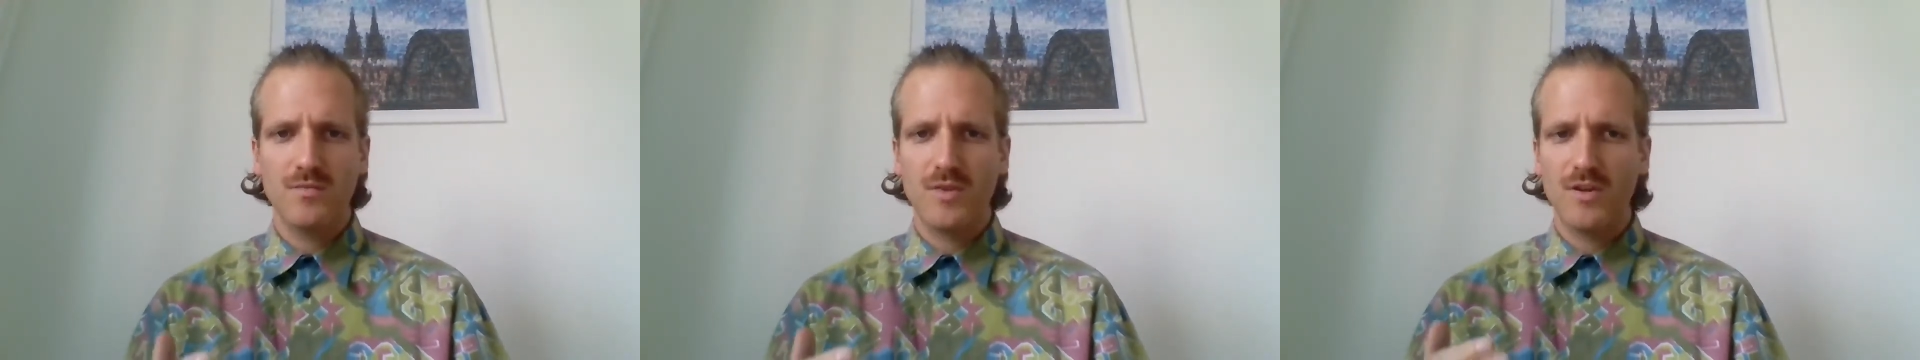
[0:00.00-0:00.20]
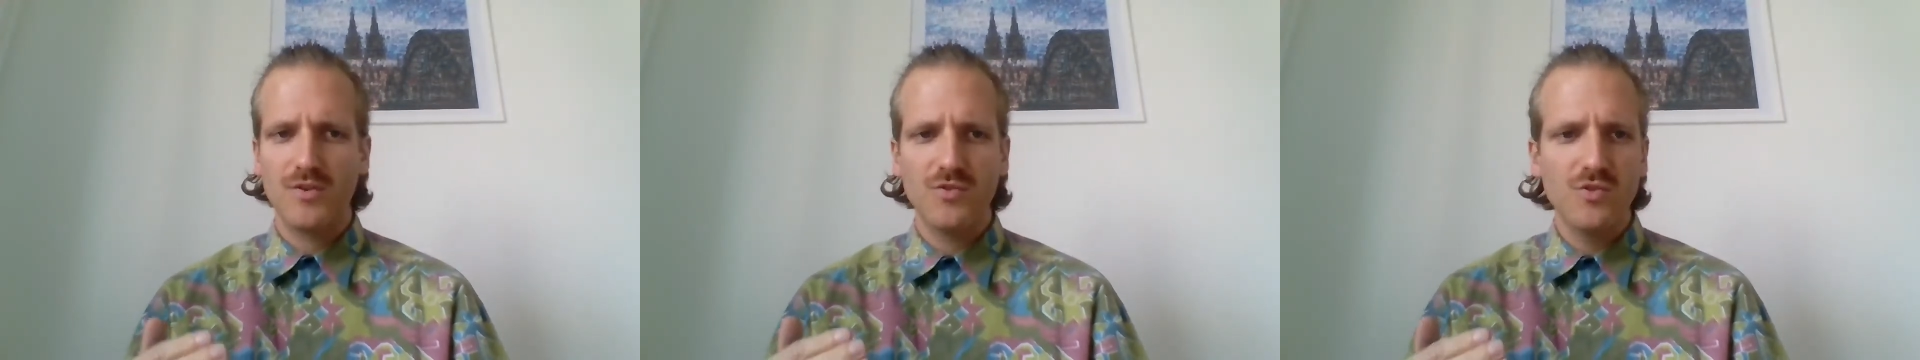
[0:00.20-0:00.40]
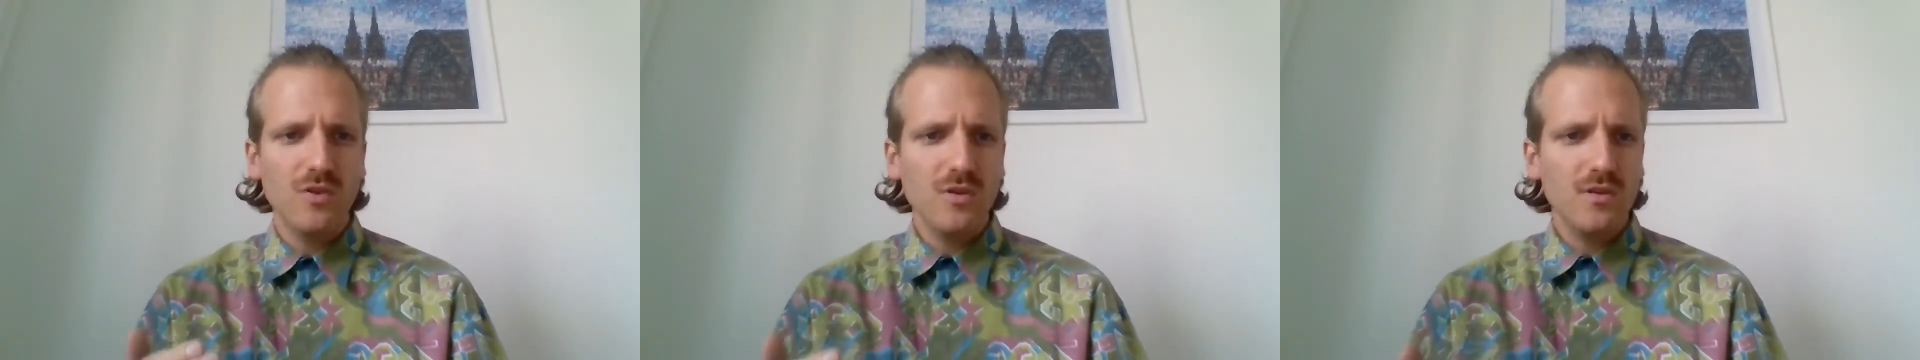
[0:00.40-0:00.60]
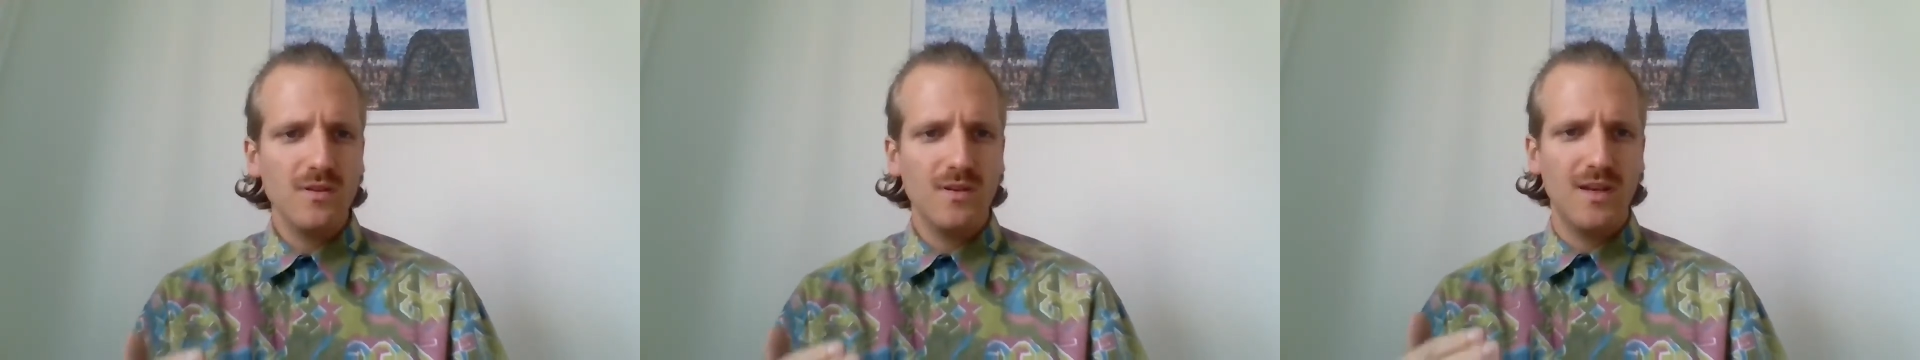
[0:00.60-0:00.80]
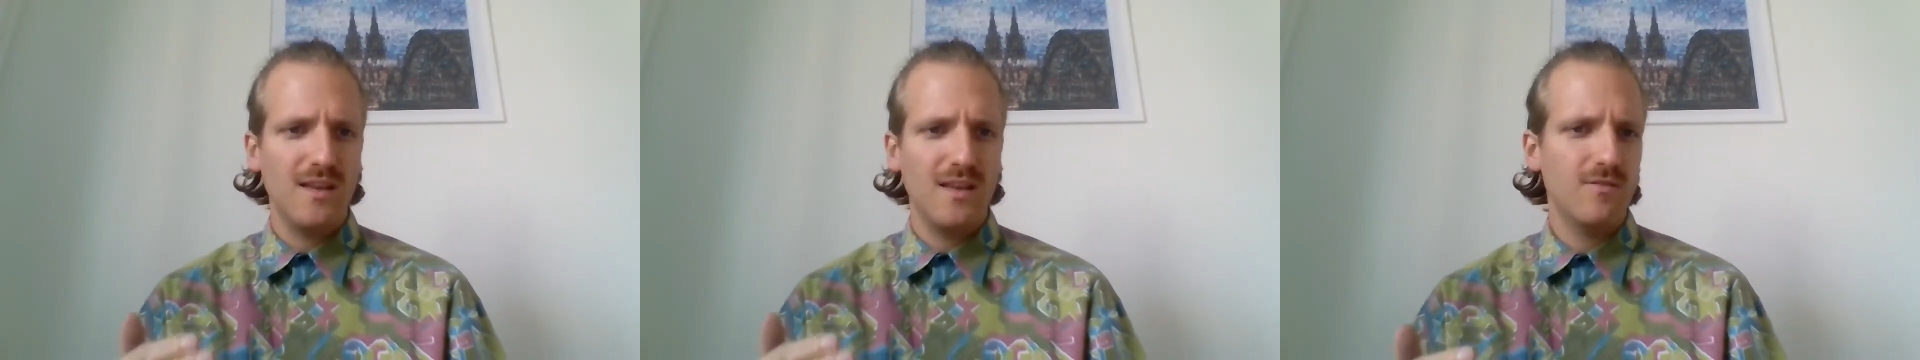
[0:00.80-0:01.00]
a
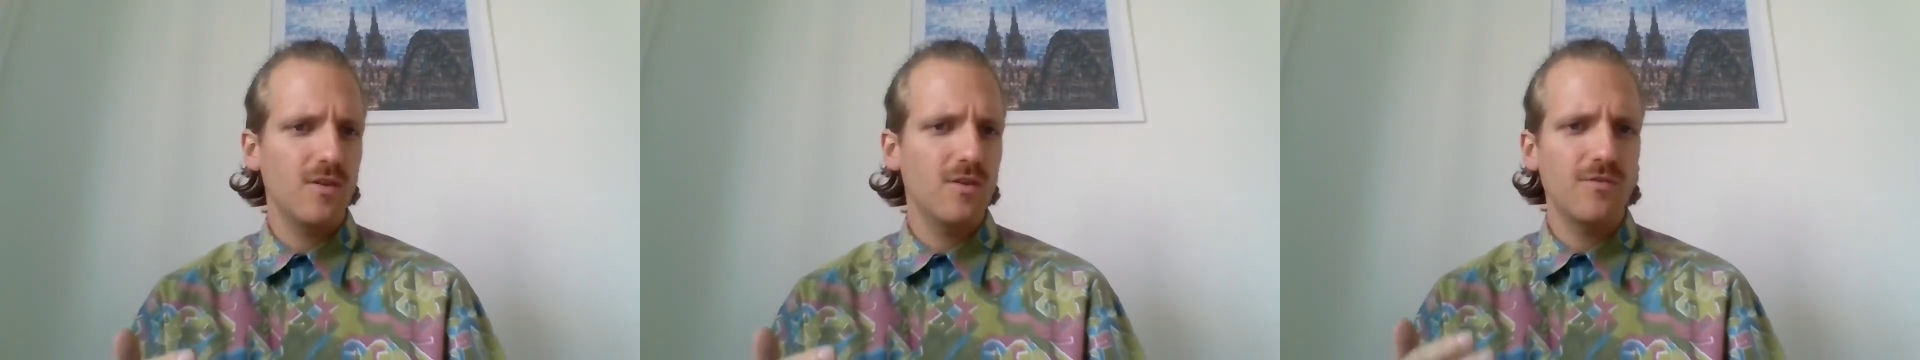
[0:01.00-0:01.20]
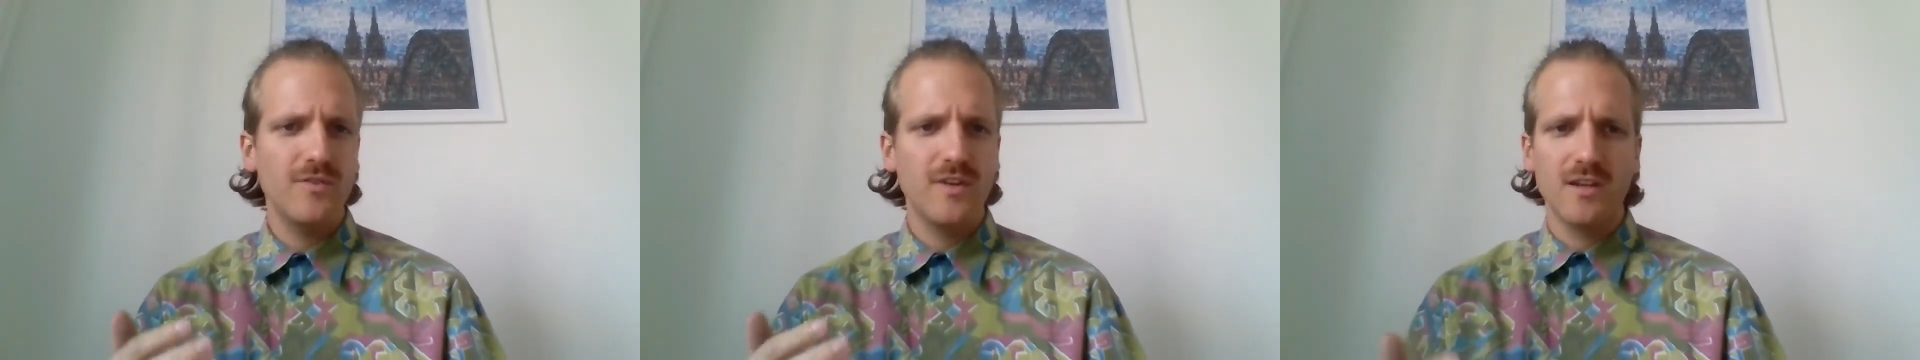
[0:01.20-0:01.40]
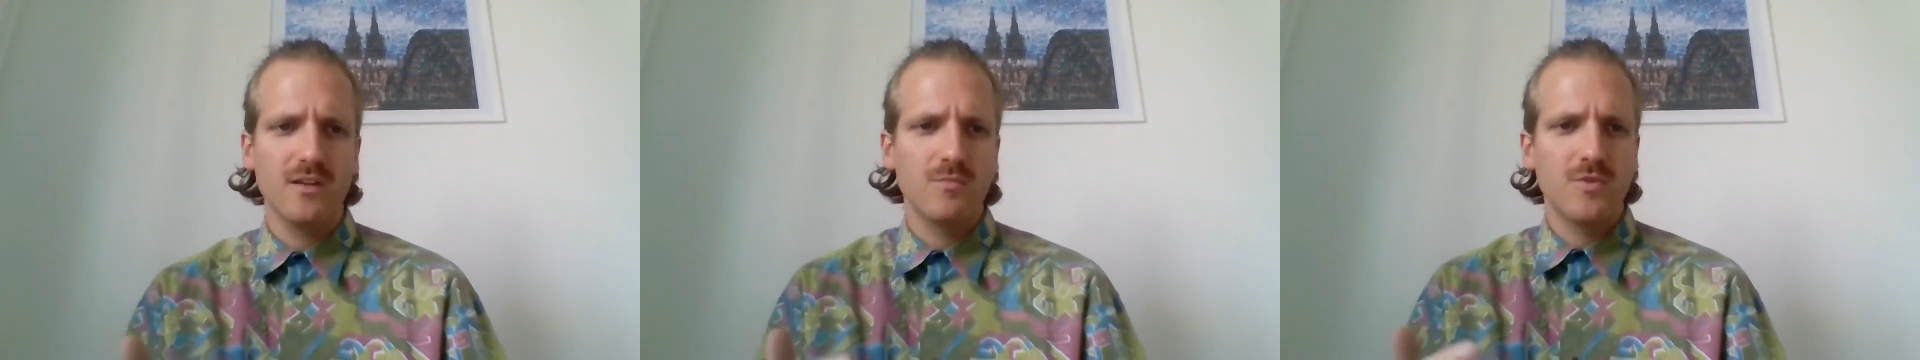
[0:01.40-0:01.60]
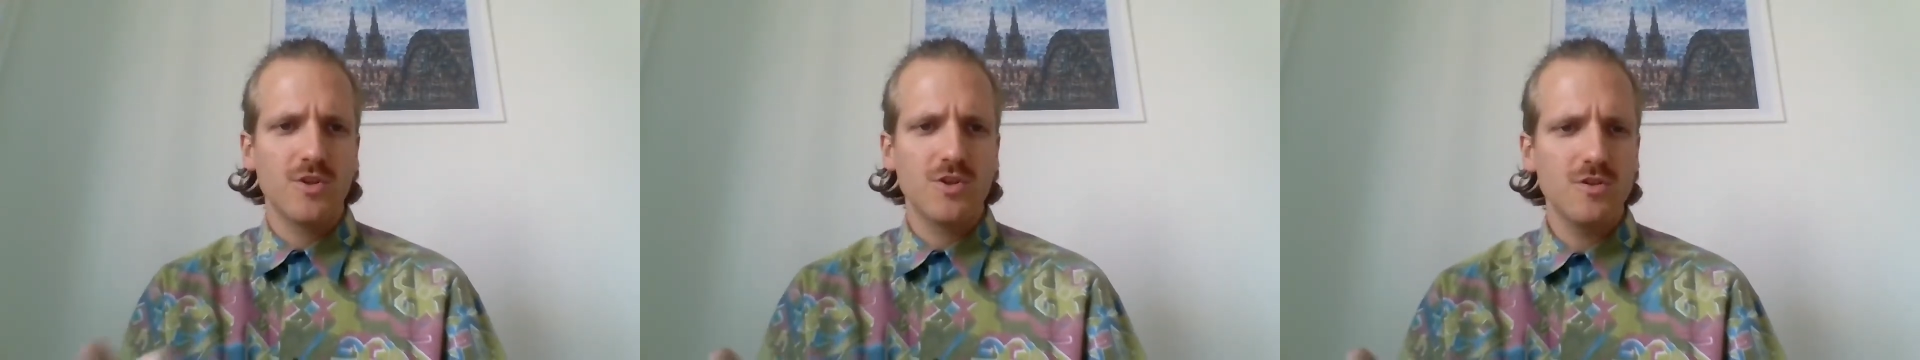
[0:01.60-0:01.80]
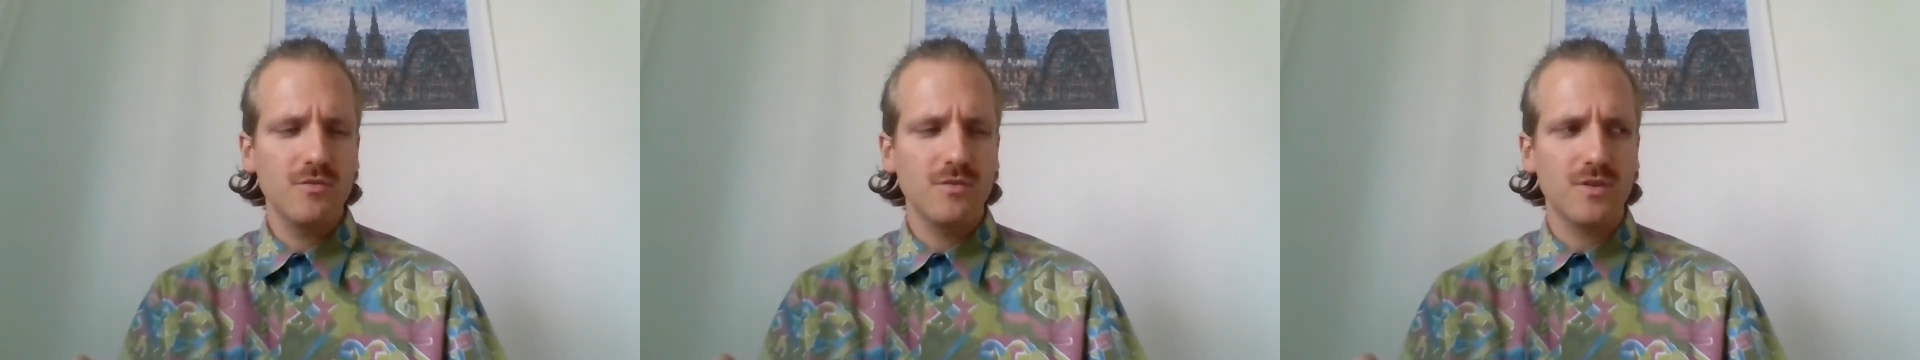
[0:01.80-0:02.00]
certain level of inner
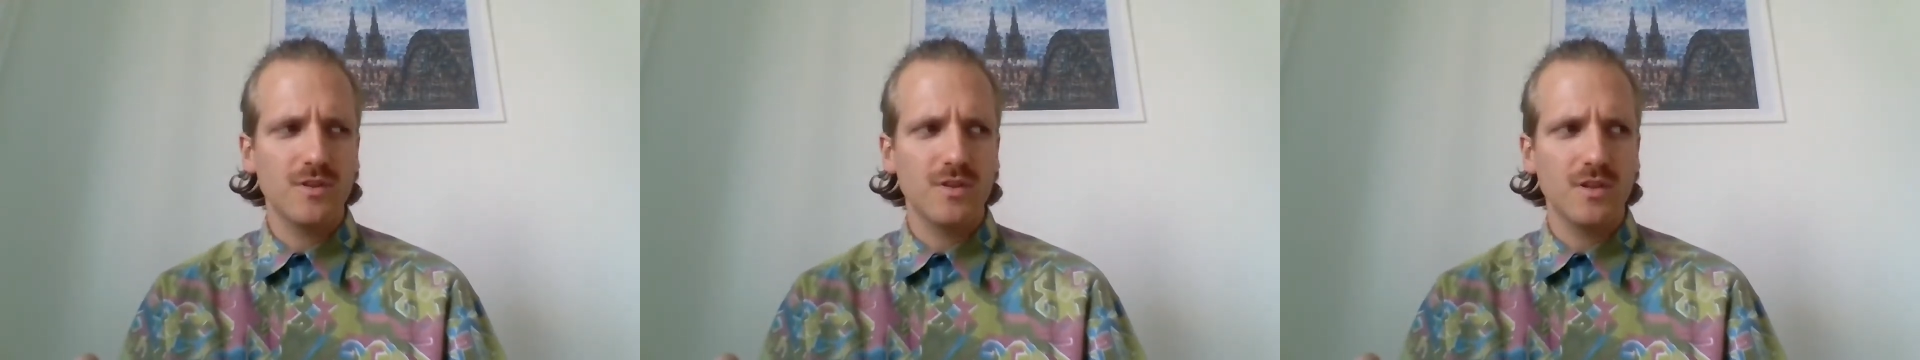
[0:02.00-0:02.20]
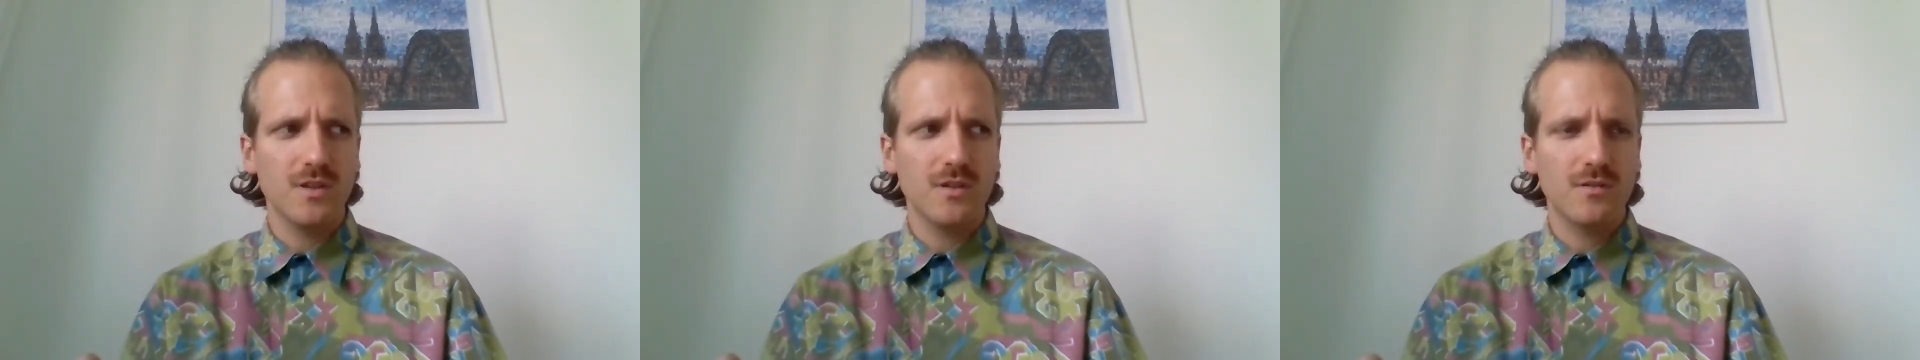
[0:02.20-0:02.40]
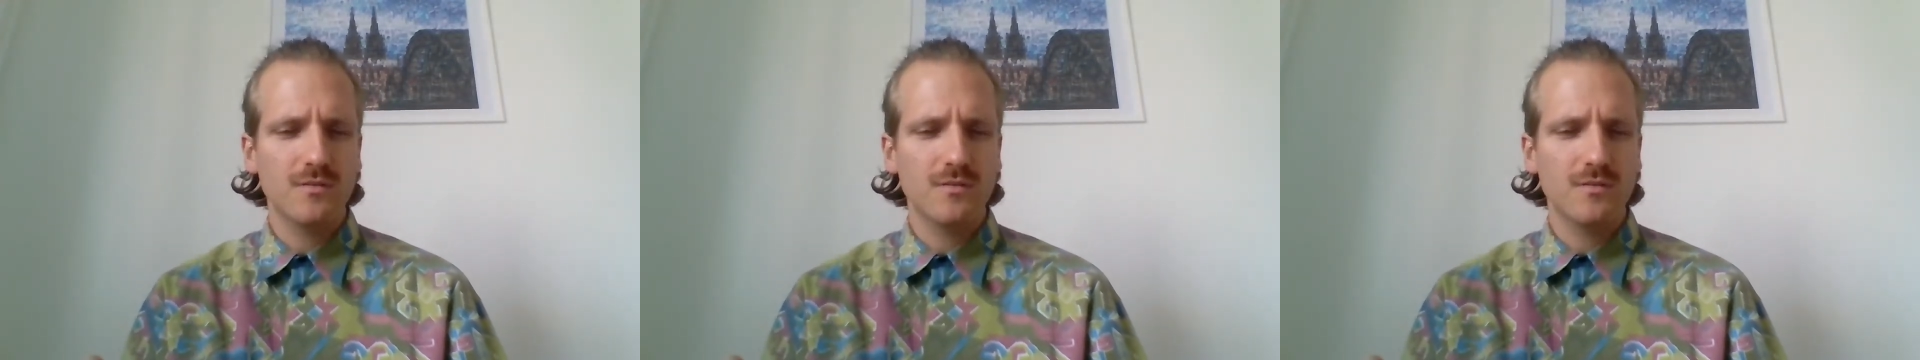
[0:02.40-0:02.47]
maturity.